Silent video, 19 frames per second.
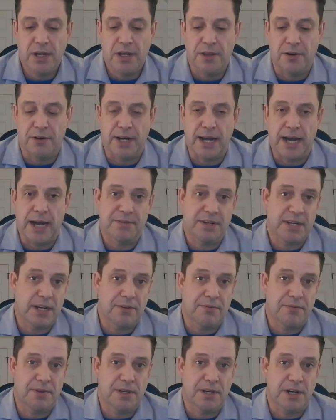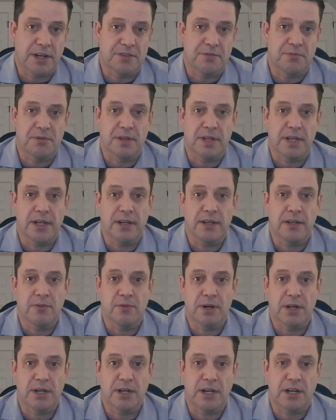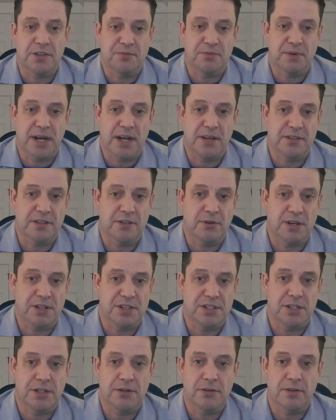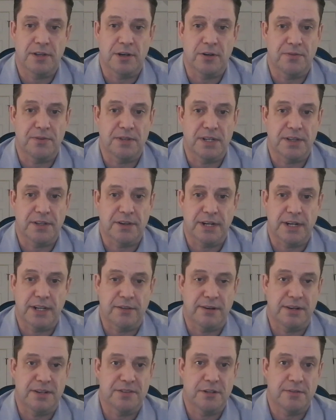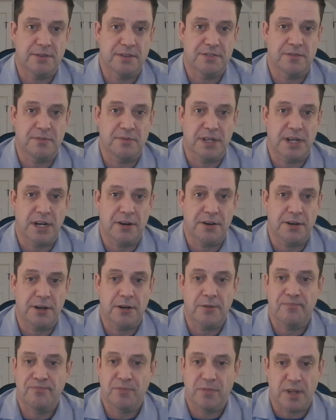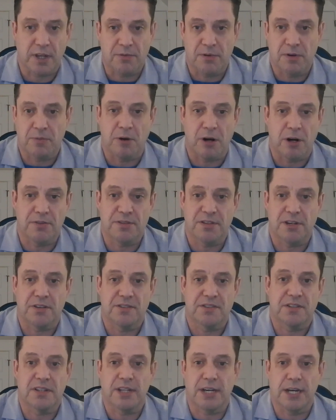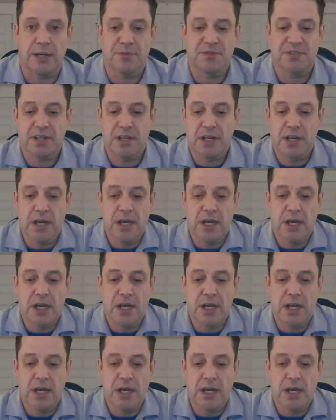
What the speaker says: They're an advocate for the customer. When a customer has a question or they don't feel like they're getting the right service from the carrier, like when Mark talks to claims,